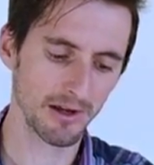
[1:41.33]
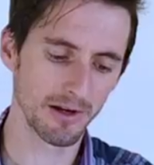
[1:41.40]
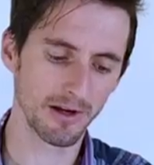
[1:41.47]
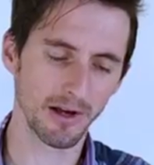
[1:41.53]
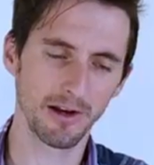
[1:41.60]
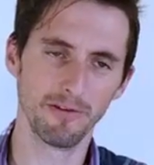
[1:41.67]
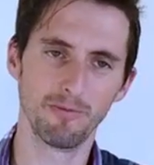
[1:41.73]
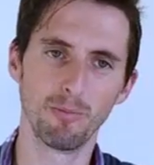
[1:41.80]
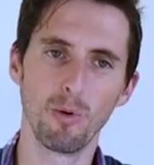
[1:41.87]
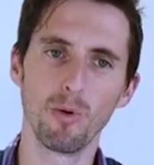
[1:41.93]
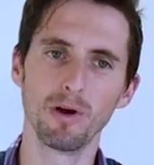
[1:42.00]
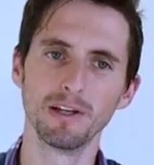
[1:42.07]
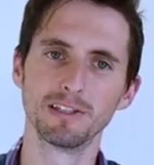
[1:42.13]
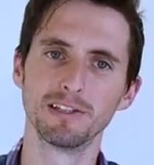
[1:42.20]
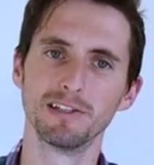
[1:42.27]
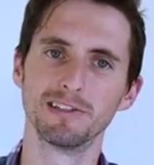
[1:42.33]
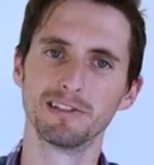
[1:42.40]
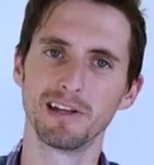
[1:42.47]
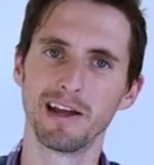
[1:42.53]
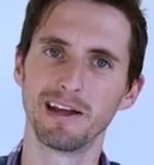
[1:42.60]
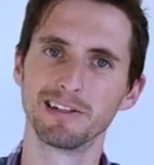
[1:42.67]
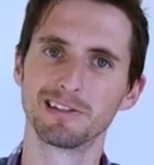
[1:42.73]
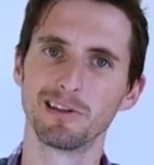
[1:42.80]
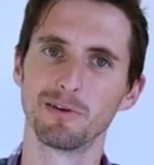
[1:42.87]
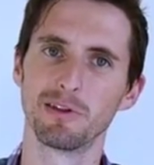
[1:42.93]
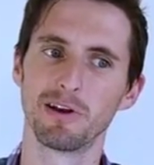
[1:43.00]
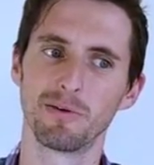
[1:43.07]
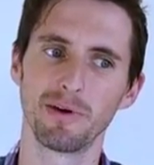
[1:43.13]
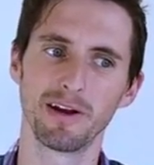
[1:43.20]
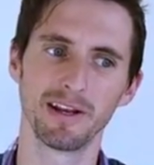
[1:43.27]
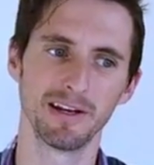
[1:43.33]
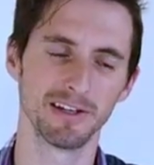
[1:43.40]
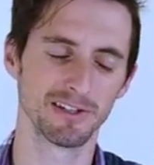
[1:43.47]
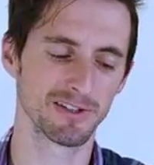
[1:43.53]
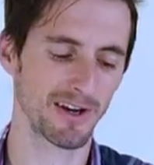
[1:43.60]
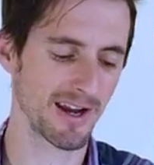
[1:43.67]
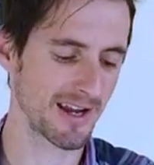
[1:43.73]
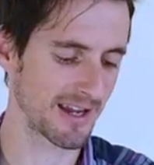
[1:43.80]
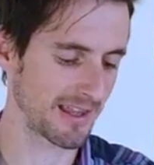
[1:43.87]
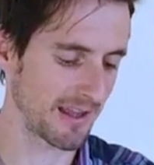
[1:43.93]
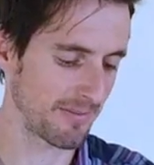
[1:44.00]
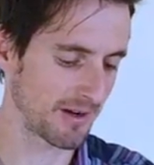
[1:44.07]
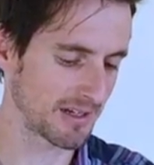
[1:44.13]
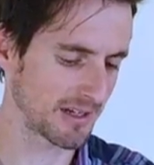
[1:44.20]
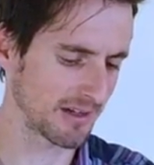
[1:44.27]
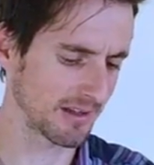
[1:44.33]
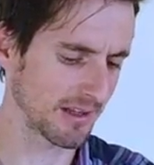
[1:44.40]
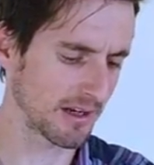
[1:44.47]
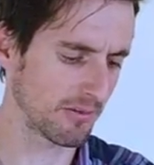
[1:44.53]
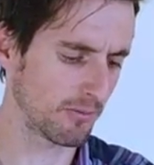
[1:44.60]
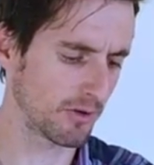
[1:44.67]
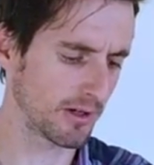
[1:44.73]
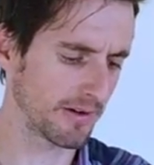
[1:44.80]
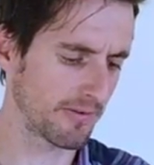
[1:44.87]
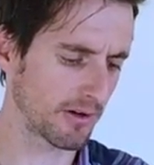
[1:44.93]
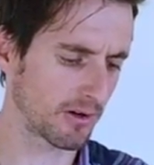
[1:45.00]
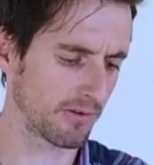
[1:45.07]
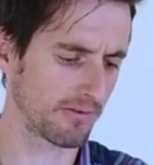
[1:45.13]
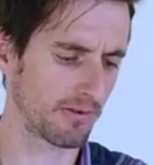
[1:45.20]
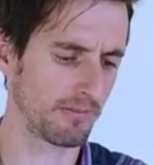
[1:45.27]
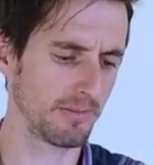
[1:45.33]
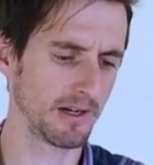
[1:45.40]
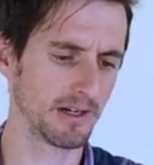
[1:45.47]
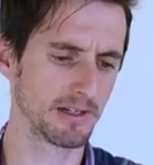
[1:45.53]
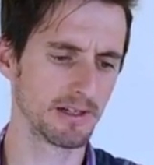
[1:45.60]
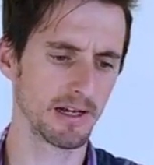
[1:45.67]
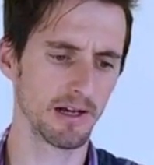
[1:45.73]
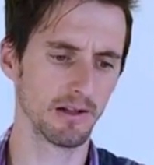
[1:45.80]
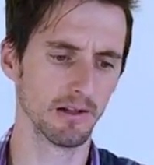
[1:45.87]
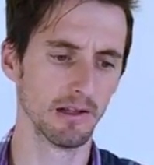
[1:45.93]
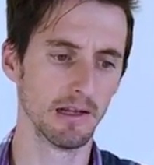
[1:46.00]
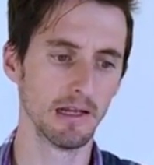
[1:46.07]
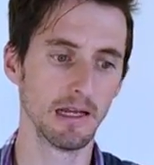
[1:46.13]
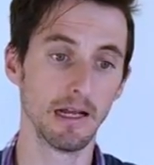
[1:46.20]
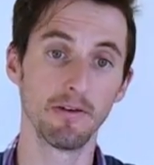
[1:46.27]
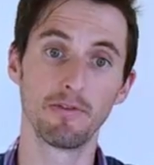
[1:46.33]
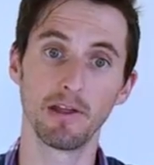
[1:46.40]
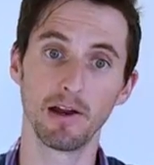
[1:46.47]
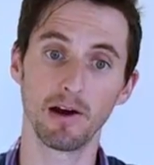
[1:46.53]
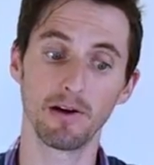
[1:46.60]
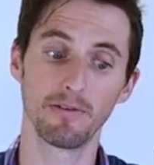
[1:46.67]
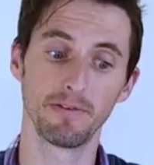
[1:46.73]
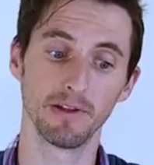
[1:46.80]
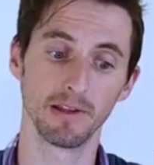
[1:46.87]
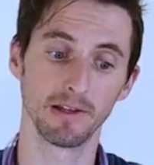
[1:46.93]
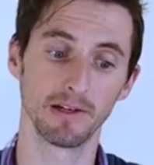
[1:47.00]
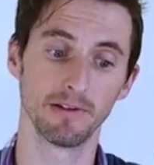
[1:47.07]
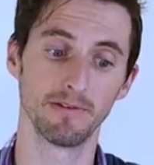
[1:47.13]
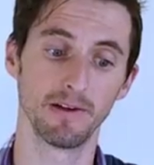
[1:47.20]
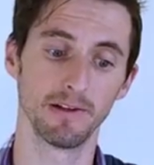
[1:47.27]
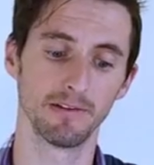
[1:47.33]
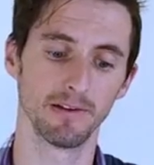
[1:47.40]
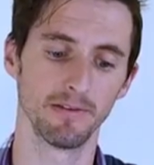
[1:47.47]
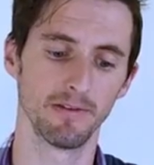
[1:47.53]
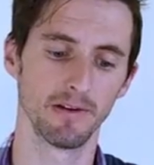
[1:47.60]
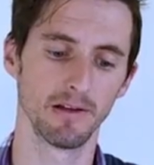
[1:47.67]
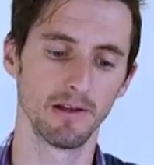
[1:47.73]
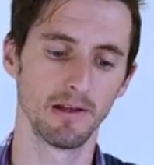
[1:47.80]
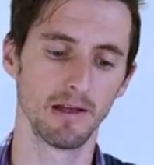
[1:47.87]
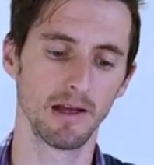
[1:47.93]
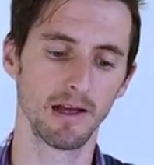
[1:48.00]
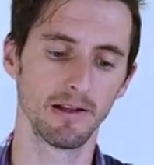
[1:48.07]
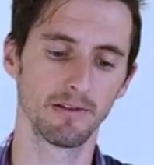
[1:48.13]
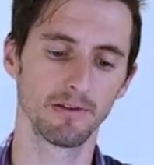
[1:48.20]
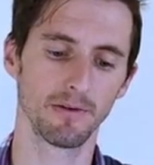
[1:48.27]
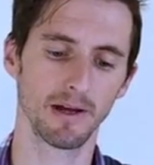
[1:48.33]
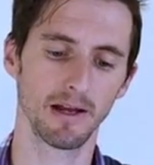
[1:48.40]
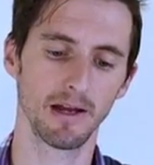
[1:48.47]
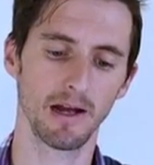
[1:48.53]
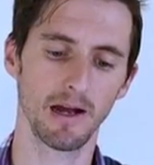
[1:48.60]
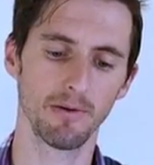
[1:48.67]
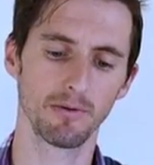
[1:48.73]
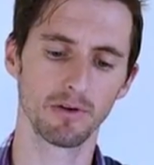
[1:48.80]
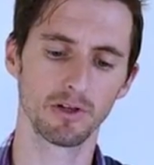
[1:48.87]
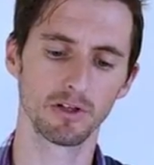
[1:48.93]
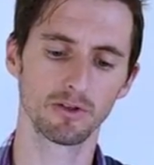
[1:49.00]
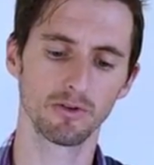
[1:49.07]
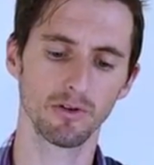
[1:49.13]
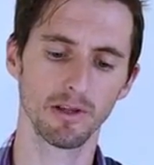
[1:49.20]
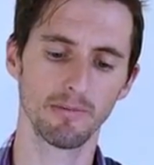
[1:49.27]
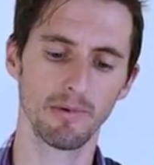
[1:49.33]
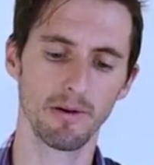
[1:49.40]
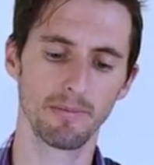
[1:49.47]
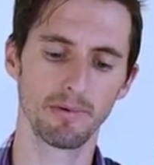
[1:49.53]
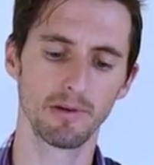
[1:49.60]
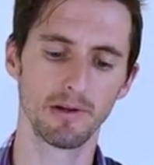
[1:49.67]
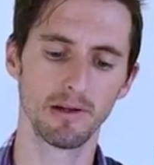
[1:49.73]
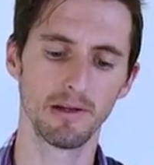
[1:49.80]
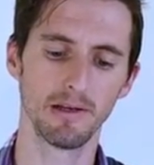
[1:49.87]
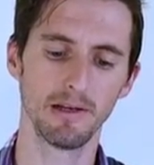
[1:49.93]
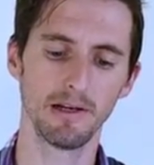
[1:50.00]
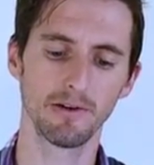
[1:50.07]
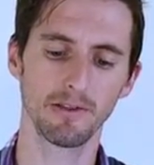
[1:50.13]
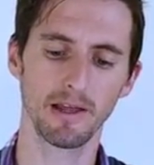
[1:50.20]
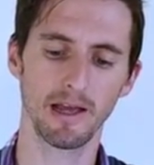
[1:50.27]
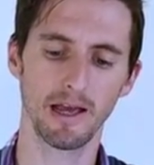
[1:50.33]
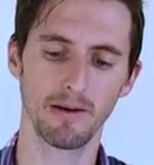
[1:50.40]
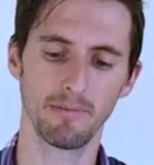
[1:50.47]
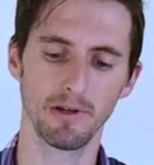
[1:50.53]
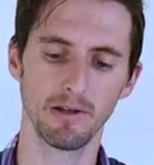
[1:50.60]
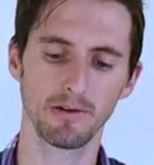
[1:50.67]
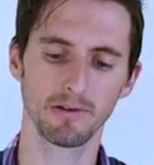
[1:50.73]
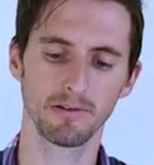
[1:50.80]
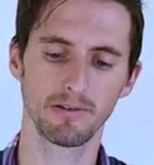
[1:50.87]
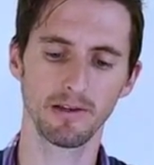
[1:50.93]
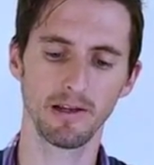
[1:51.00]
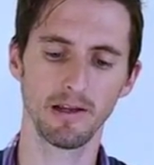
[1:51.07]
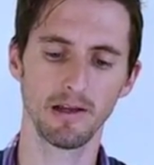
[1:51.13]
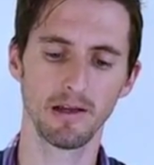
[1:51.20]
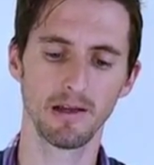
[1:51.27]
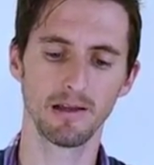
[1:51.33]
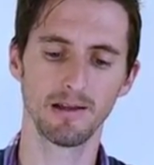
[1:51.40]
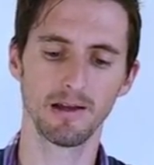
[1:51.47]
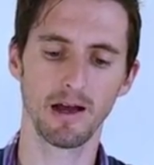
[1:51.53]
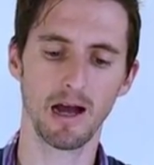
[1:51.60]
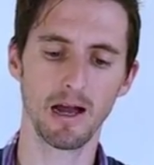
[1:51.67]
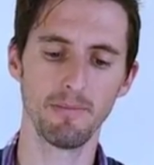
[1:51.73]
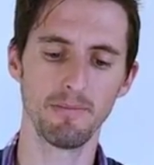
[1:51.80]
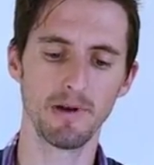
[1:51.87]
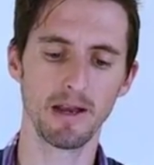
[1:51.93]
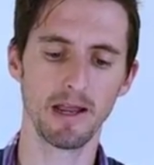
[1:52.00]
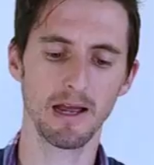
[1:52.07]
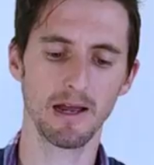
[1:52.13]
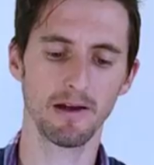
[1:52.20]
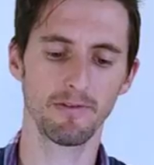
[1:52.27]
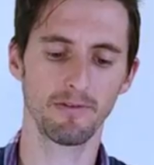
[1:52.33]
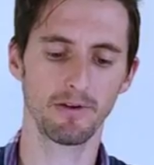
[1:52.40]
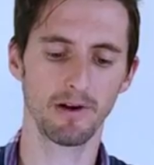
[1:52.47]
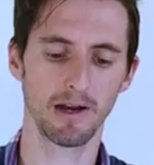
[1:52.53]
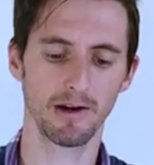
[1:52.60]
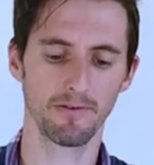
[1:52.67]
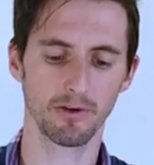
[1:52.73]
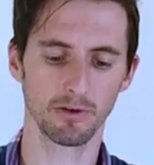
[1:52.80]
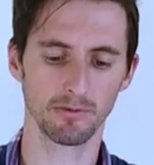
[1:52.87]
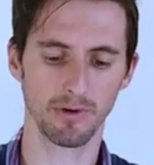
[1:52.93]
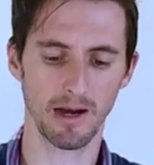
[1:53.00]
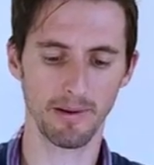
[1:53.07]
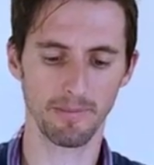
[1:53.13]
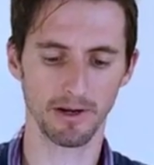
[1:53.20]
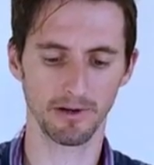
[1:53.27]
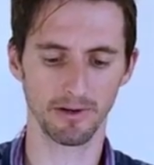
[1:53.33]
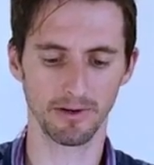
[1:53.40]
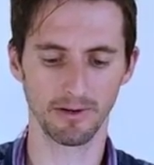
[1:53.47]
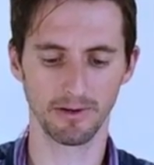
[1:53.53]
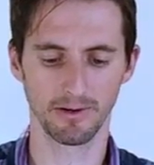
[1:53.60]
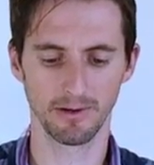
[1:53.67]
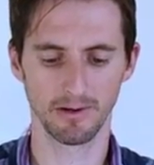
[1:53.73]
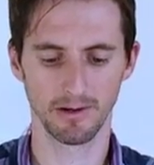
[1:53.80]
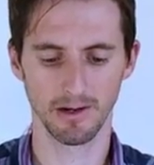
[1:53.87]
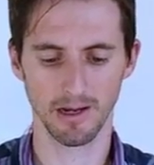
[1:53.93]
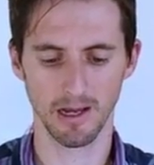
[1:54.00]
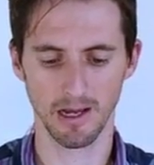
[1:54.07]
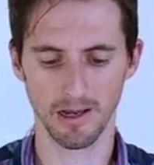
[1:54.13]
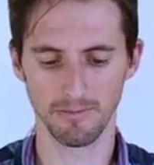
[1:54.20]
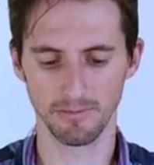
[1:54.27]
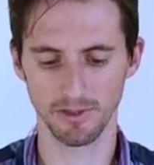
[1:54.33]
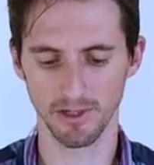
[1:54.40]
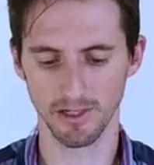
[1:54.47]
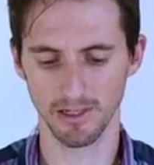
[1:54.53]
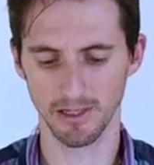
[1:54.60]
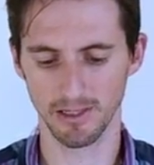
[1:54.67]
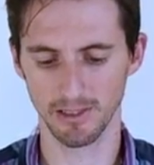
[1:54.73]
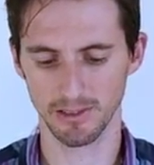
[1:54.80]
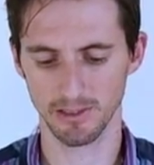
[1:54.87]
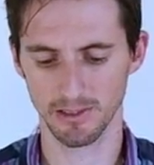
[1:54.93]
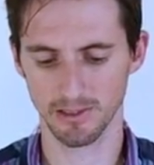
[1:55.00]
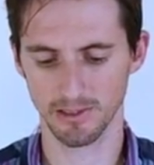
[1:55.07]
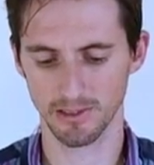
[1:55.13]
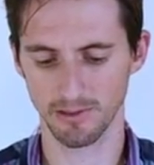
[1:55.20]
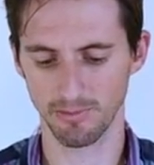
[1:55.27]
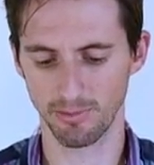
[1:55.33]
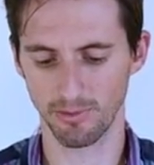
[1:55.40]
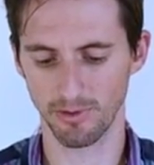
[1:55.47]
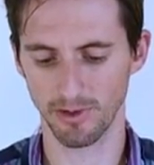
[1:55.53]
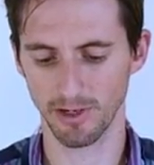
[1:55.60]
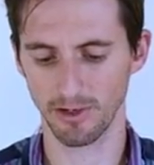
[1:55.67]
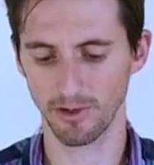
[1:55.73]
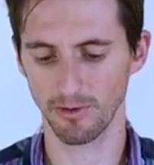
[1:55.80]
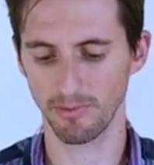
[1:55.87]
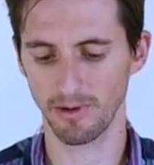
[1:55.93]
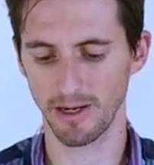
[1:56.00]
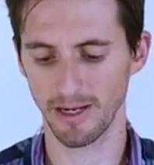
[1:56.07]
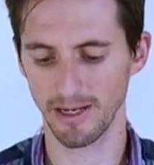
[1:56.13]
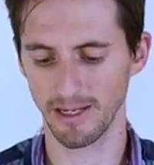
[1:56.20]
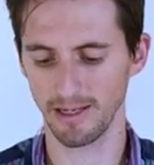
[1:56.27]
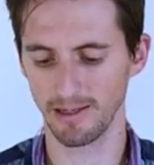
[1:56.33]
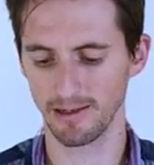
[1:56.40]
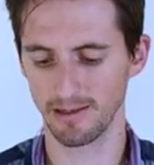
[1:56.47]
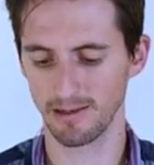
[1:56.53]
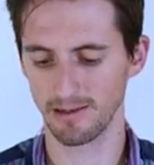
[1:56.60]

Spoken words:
kind of poised as though they're ready to strike, and that makes it a little more difficult for me to tell if they are feeling defensive. And so I will control them up near the head, but you can see I'm never ever grabbing her. I'm just supporting her body